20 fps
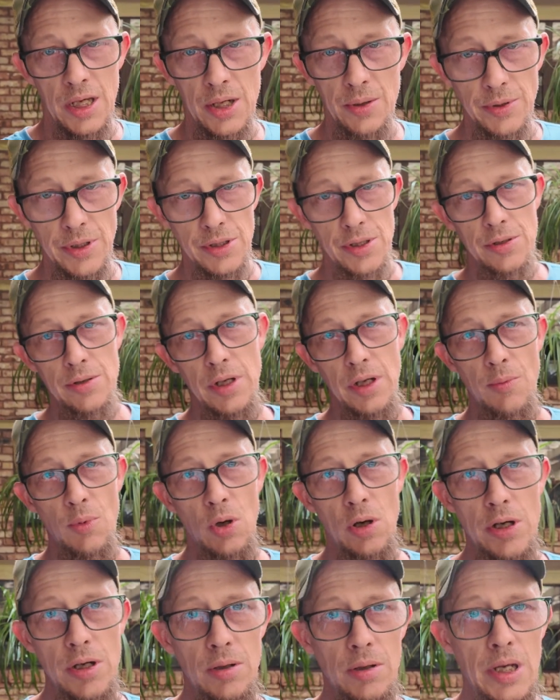when you're doing it
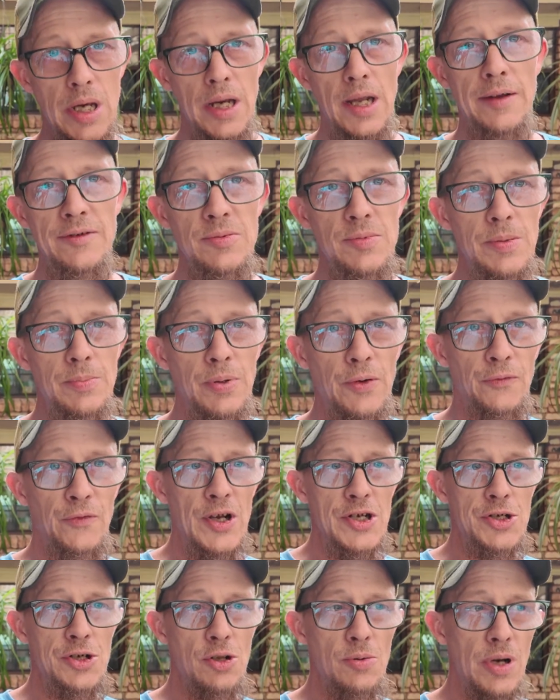more, and you kind of have to be
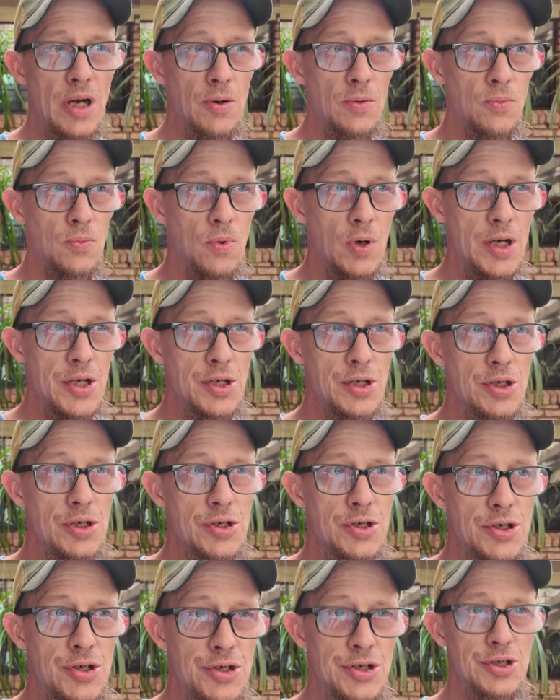professional about what
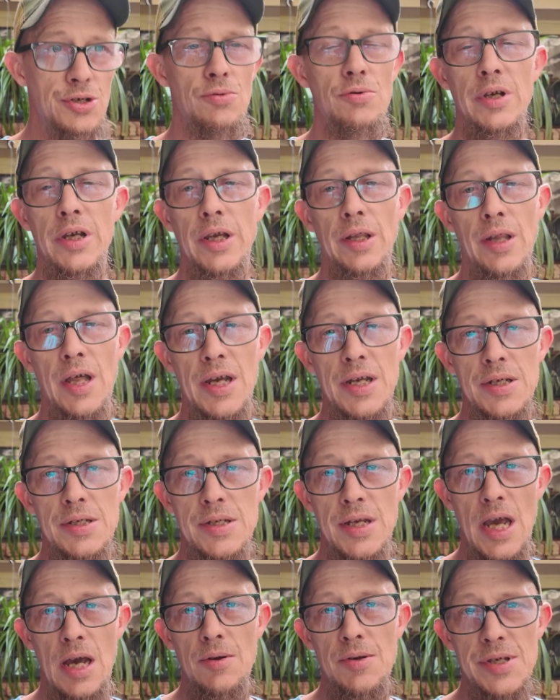you're doing,
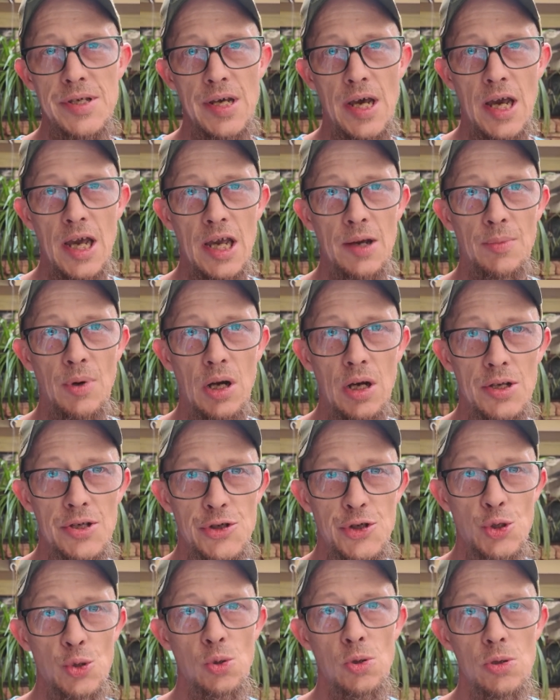like downtime
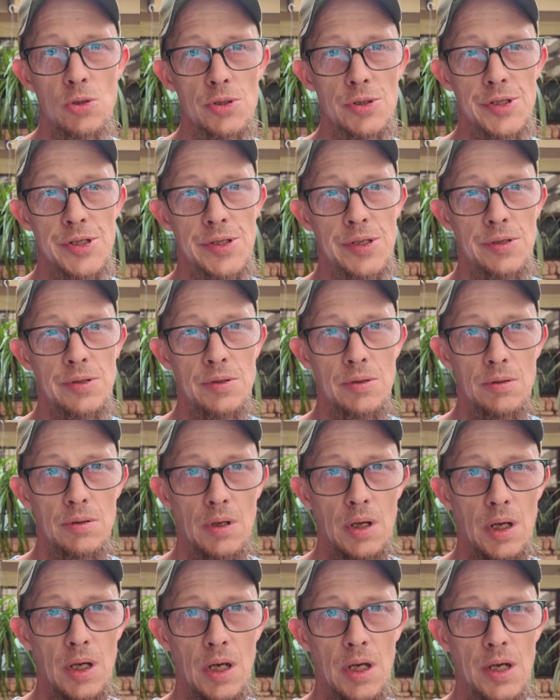on tools,
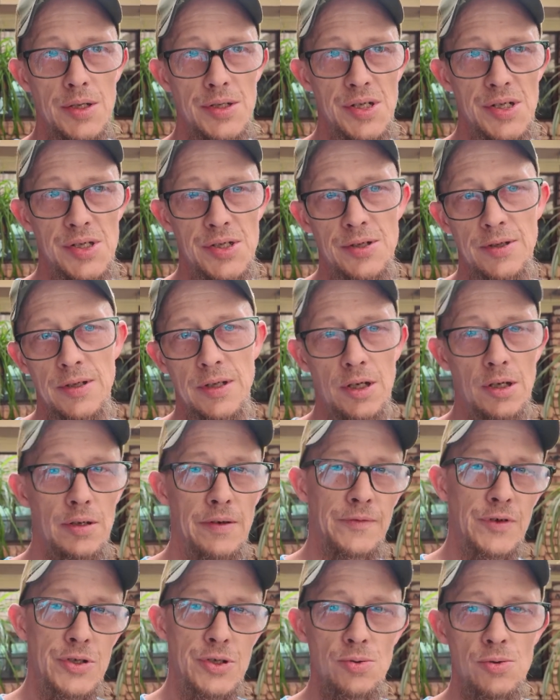just, you know,
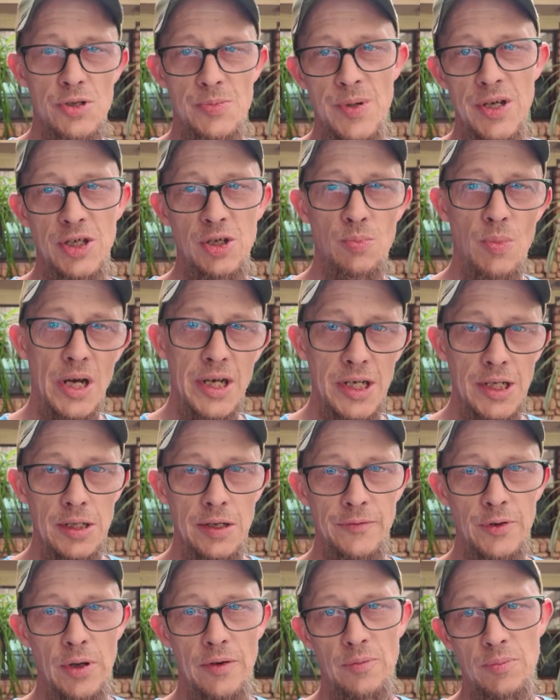if your tools make you money,
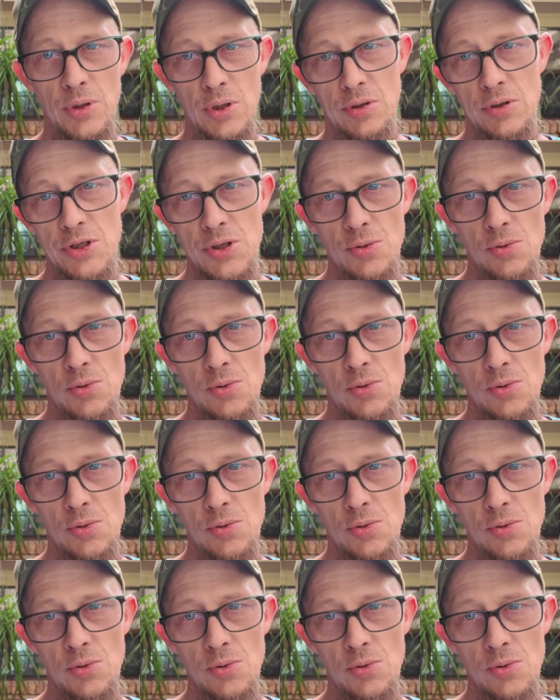if you have a broken